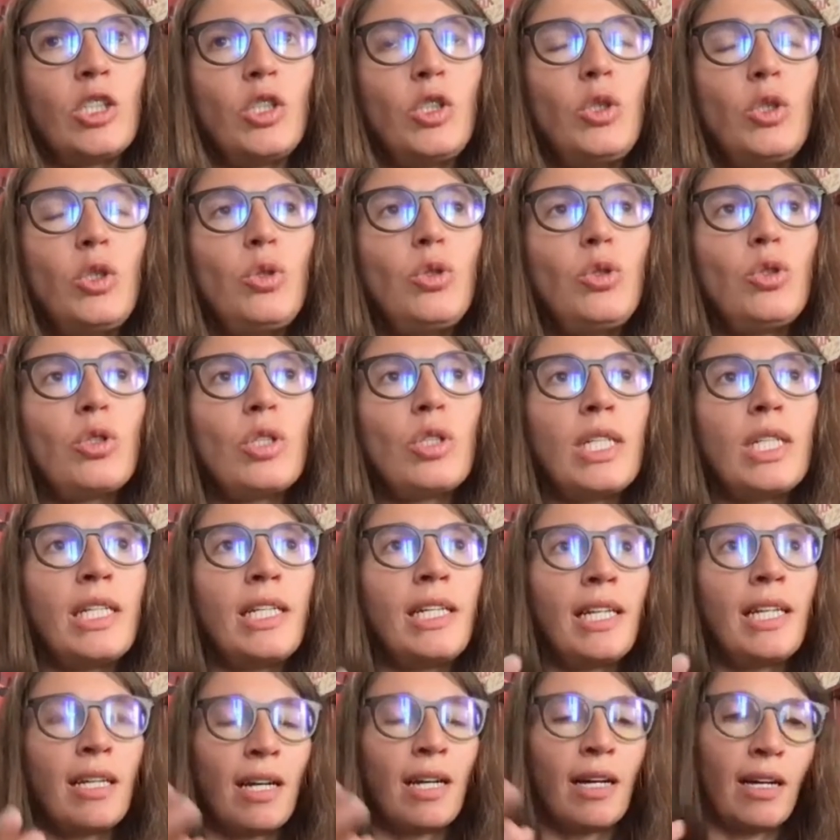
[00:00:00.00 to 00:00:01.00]

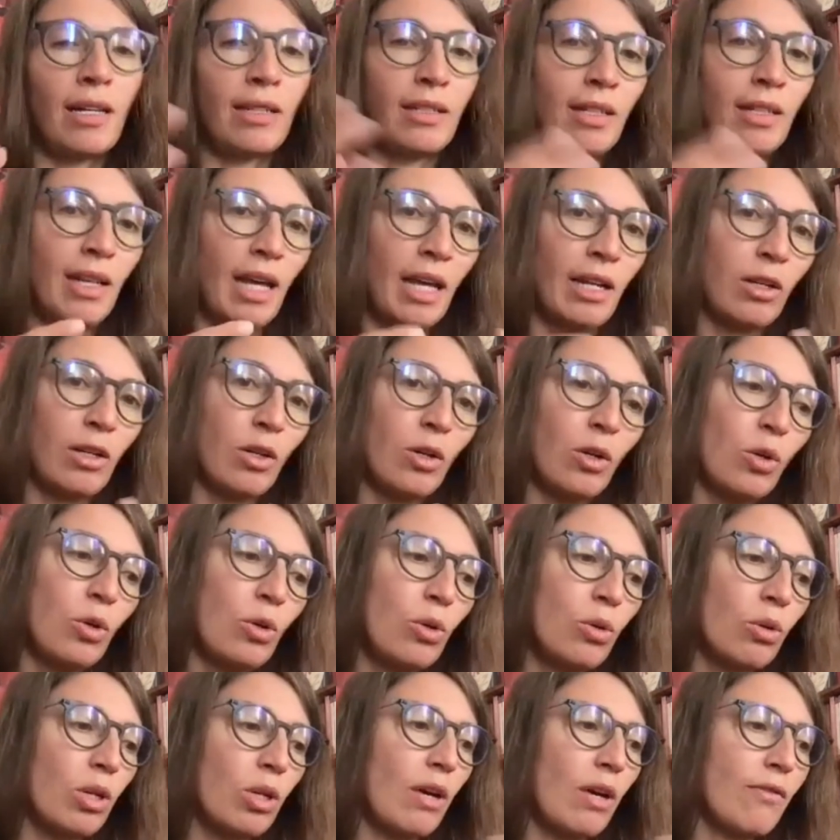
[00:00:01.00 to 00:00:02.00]
usually at
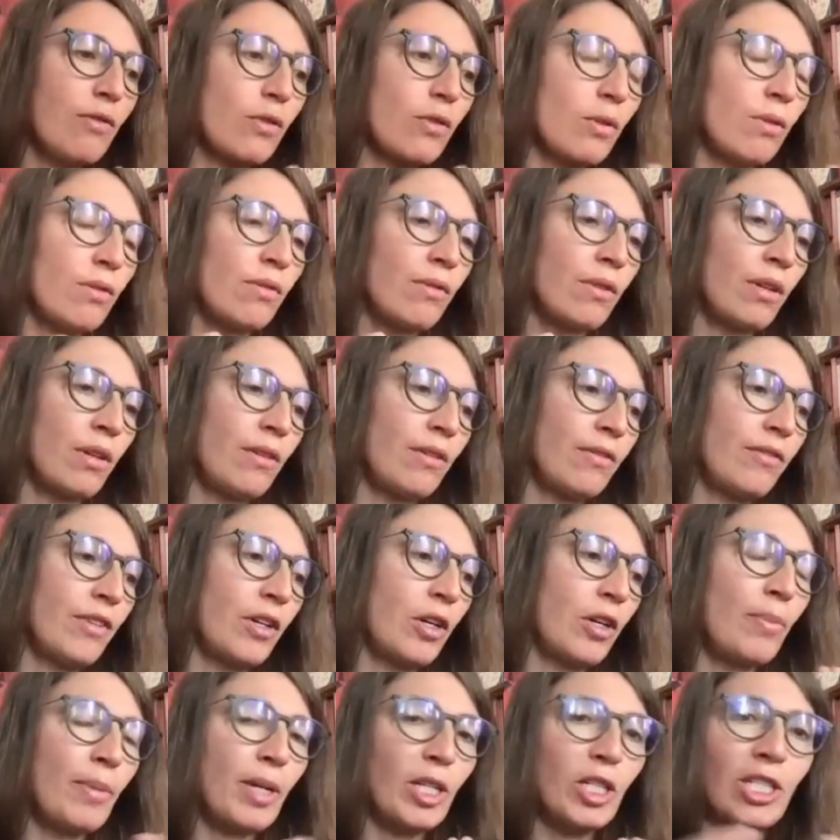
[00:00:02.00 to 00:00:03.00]
local level
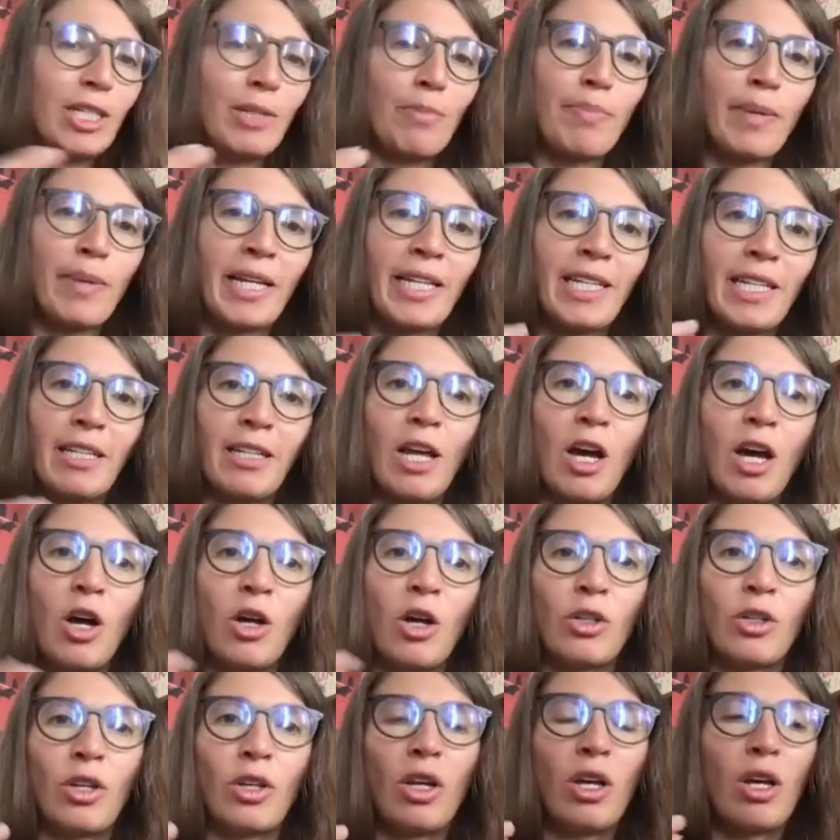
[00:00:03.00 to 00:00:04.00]
very much dependent
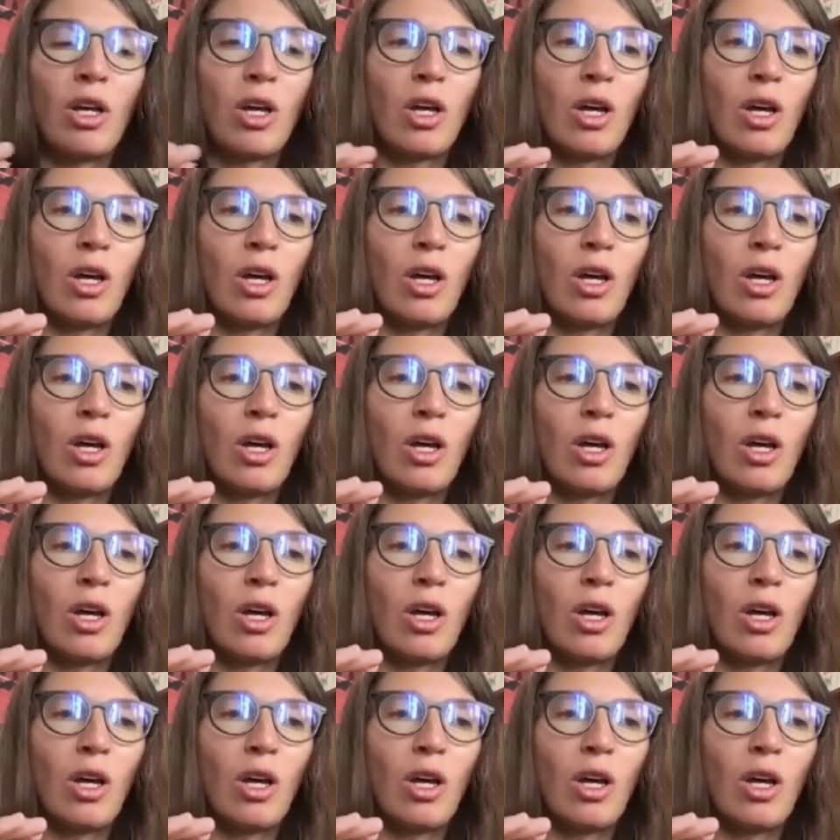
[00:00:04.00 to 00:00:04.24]
on